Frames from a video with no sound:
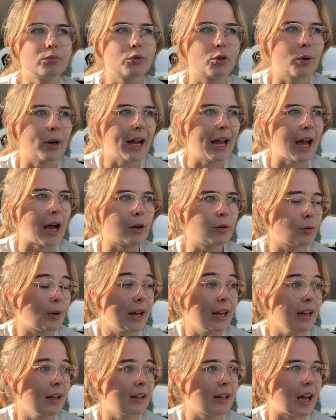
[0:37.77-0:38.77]

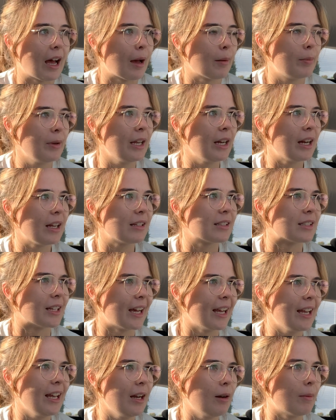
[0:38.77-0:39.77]
quite happy and
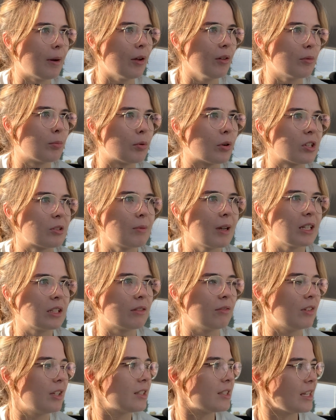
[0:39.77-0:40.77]
excited about the prospect
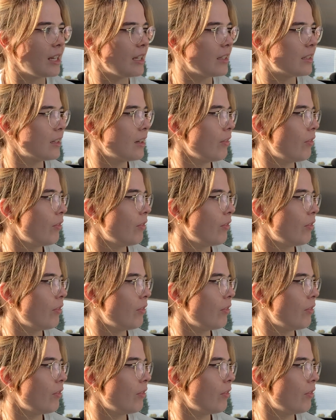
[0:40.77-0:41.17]
of the season.